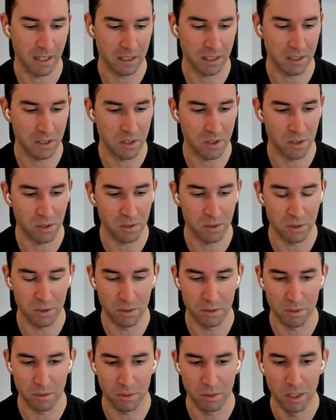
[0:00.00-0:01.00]
I can show
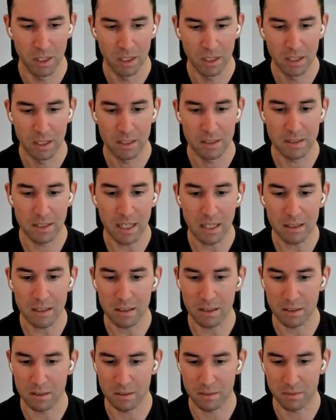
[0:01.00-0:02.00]
you
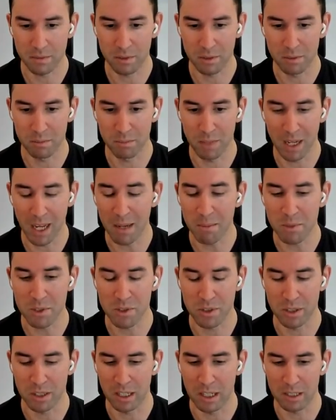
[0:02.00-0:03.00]
data from
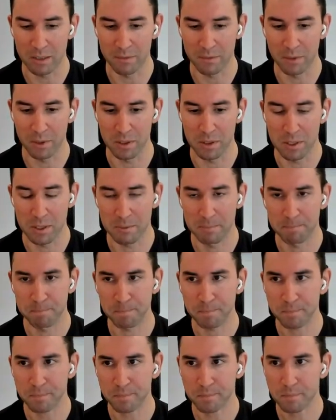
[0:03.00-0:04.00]
amateur golfers.
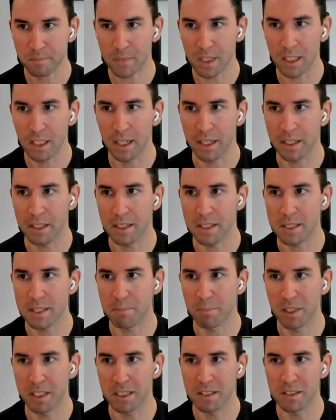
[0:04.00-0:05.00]
I can
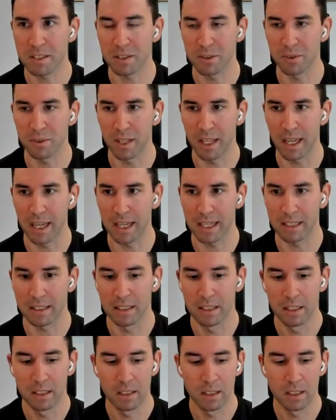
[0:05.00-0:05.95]
explain to you that